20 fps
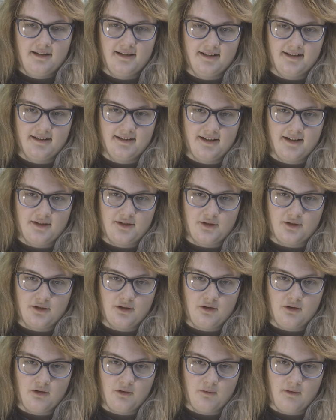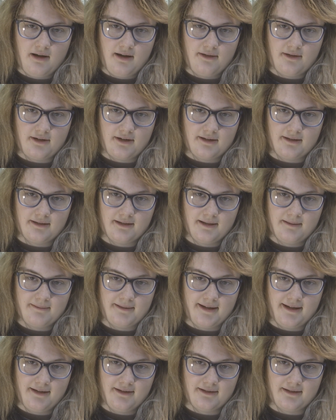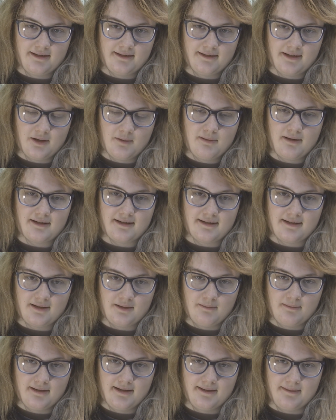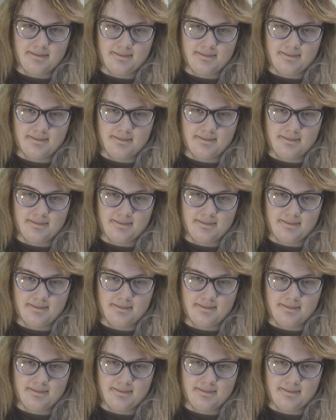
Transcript: That's your cold weather. I'm Kaylee. Now Bex is in bed.